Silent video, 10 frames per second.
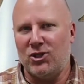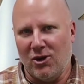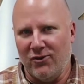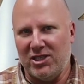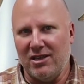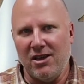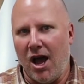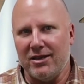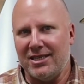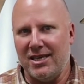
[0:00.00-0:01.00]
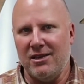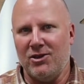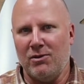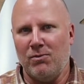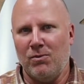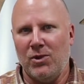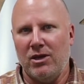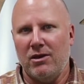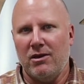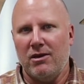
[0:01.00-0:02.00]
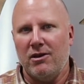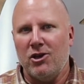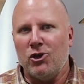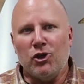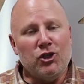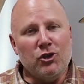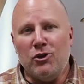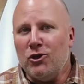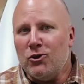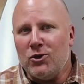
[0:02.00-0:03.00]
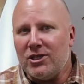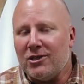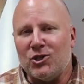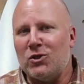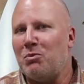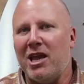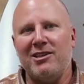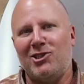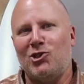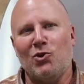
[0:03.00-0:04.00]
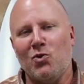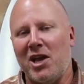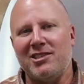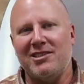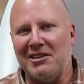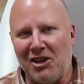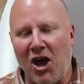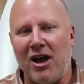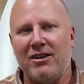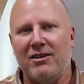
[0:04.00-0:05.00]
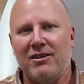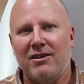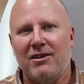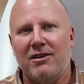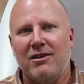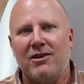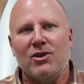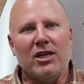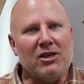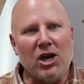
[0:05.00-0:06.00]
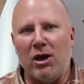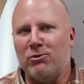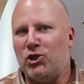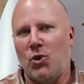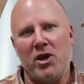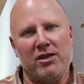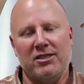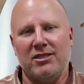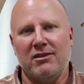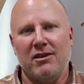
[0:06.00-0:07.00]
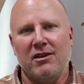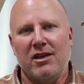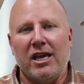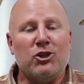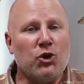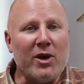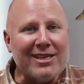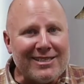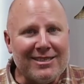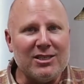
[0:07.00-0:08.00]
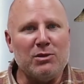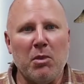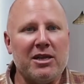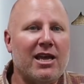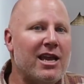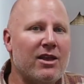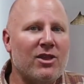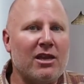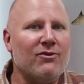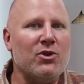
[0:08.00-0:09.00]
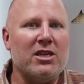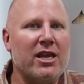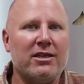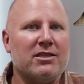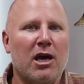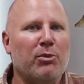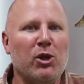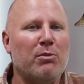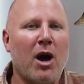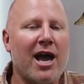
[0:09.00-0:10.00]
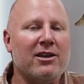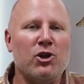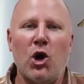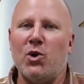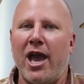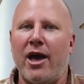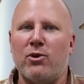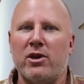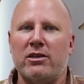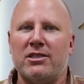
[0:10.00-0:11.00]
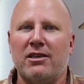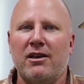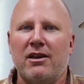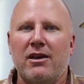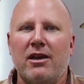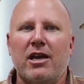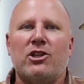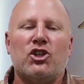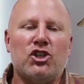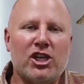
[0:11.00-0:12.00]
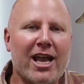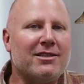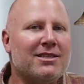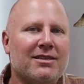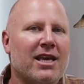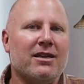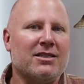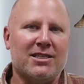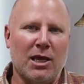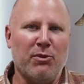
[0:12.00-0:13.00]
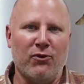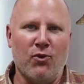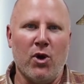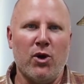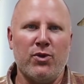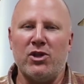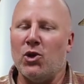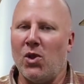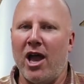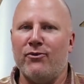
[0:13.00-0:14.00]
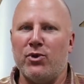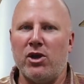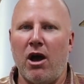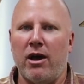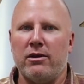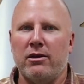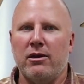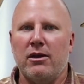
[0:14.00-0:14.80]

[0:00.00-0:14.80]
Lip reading: service in God's kingdom. Could you use a space to rest in God? Then come join us, and join us this Monday and then for the next couple of Abide and Go gatherings. It's a chance to take a step of growth in your life with God,